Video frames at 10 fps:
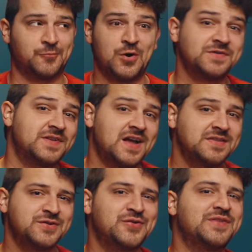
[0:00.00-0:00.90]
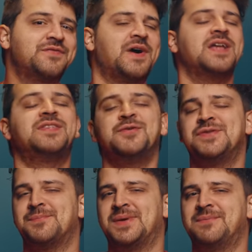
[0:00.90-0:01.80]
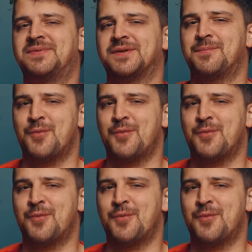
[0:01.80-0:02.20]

once done, you can fine-tune the beam some